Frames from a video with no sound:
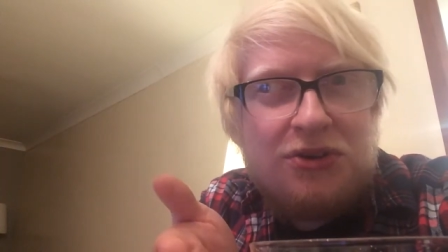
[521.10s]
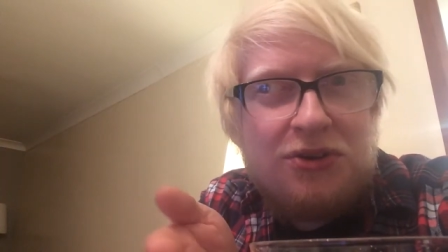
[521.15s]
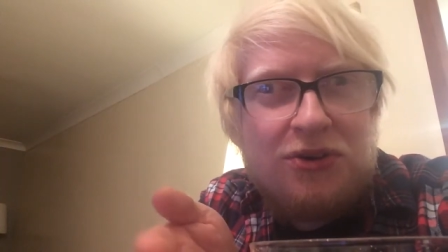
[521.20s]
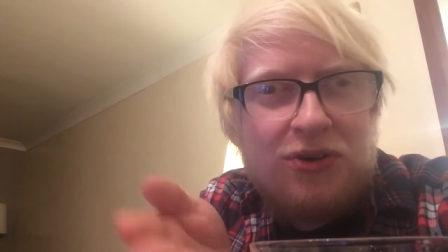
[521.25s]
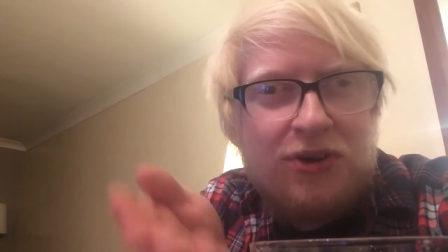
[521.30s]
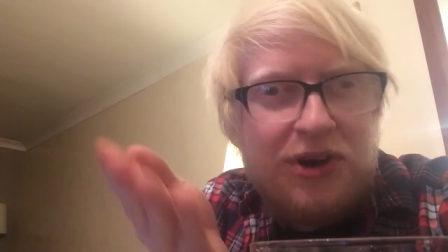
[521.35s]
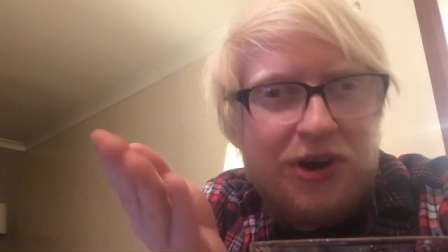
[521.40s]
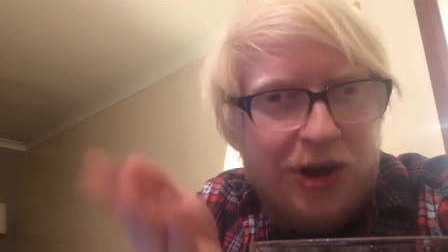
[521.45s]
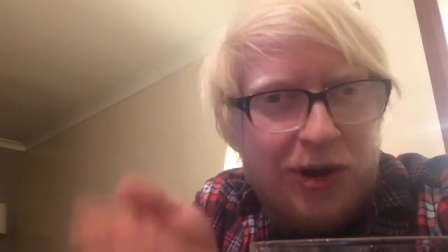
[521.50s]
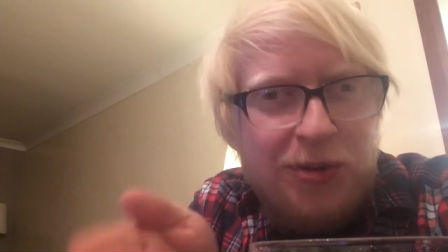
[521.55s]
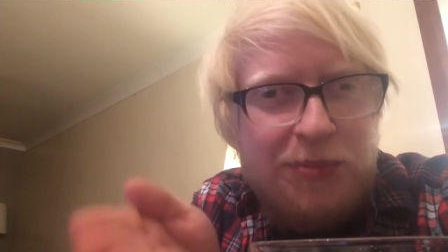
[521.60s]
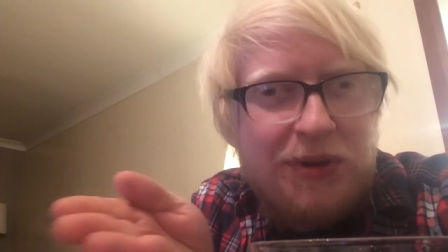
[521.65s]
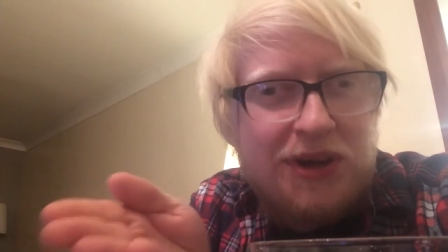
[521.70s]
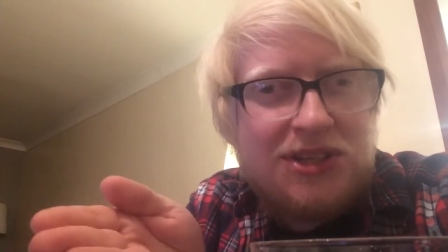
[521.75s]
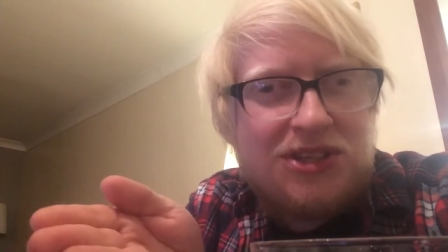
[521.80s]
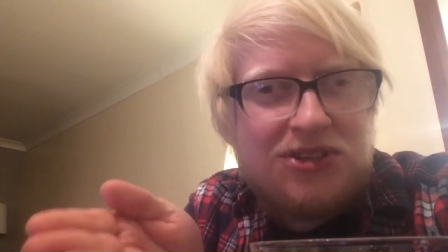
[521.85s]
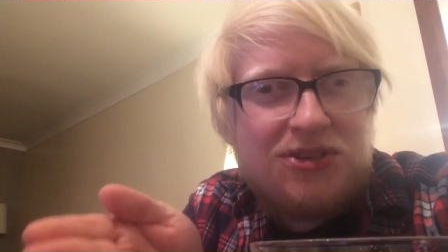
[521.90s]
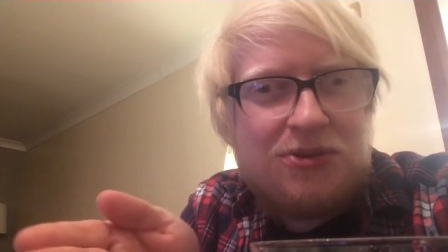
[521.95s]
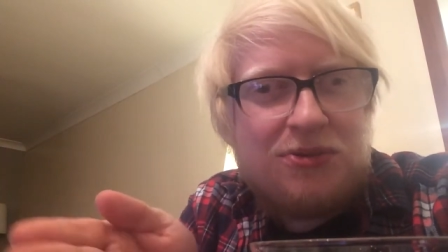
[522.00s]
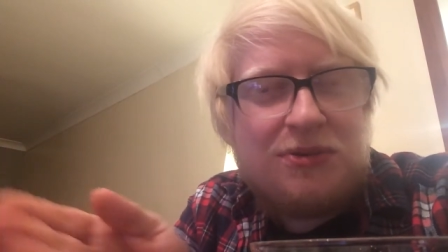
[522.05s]
or I hope I
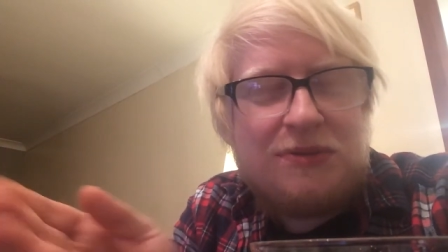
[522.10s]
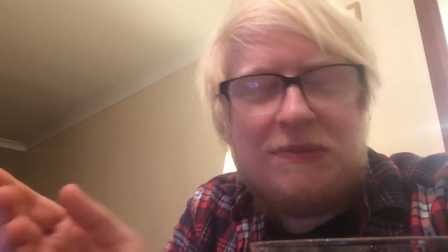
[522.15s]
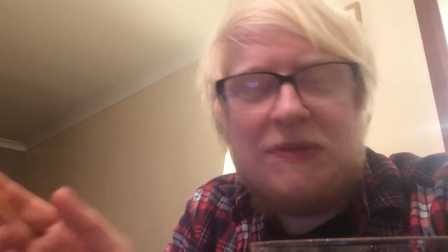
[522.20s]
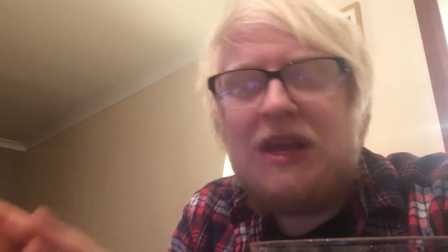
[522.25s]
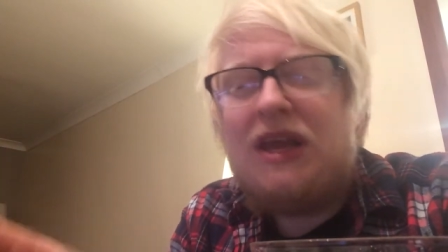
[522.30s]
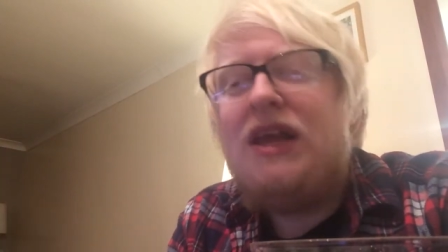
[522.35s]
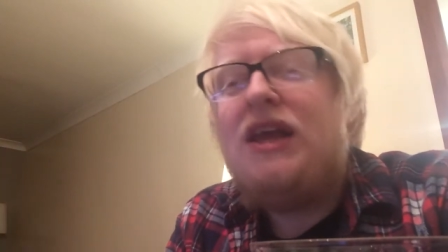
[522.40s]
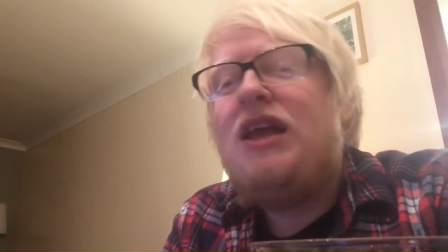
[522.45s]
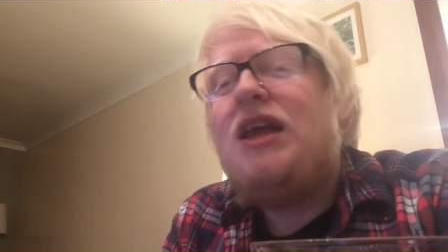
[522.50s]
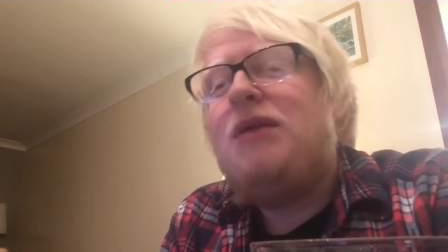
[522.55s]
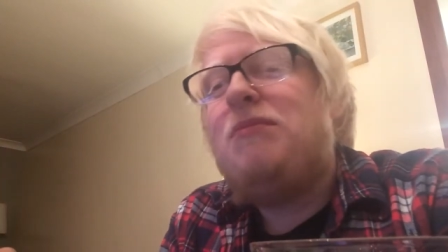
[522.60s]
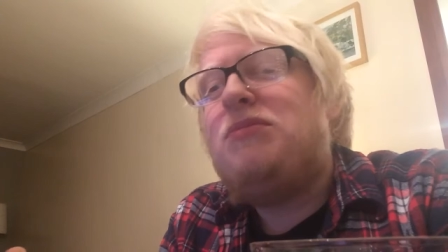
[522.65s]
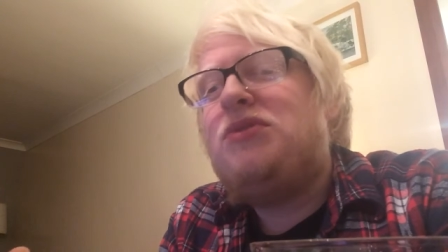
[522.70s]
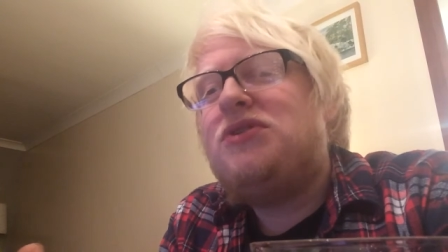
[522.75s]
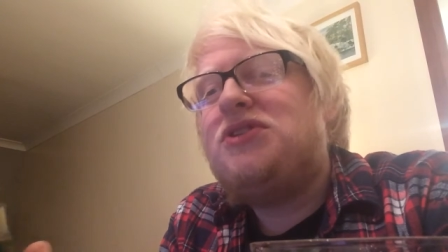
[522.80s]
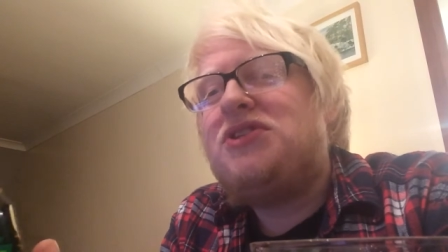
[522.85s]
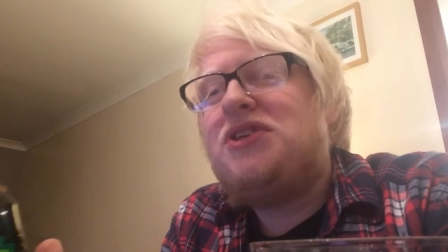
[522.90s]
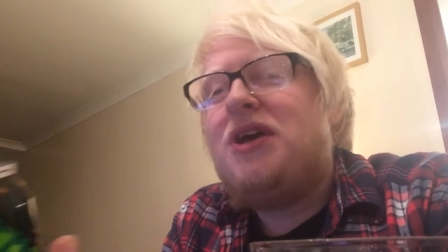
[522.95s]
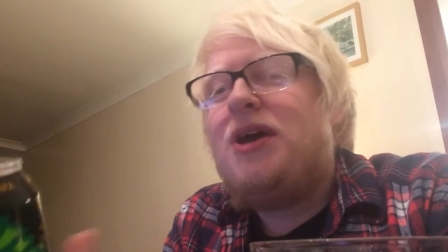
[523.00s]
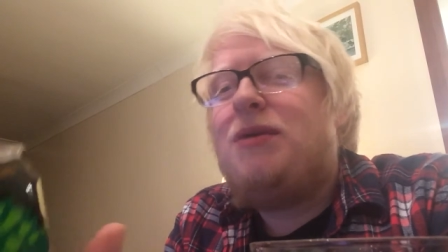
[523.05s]
do.
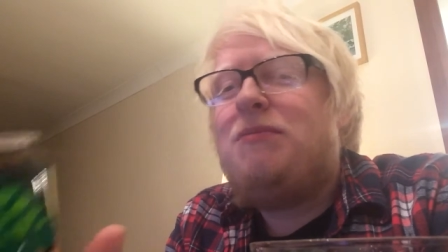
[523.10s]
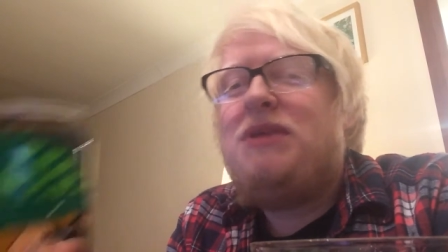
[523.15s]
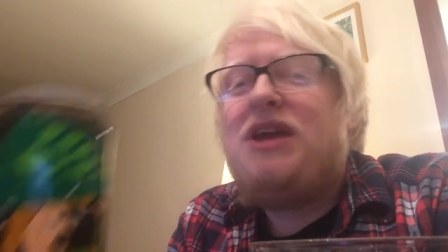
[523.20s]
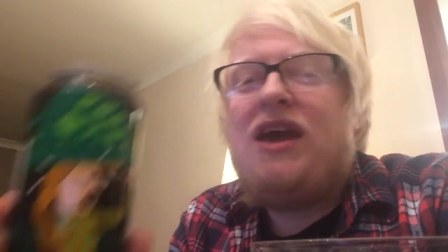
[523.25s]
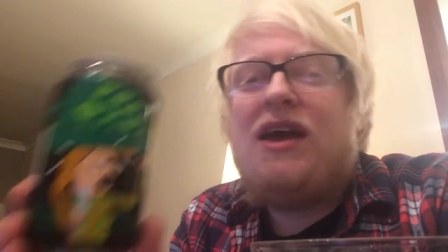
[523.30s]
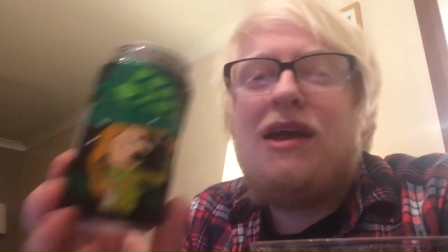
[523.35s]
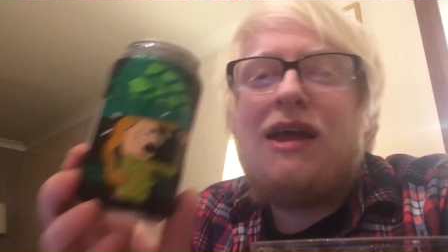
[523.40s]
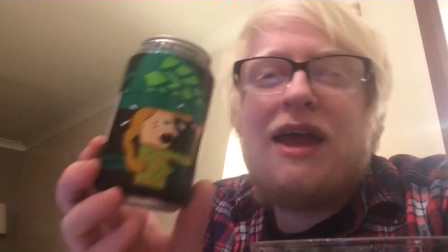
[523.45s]
But yeah,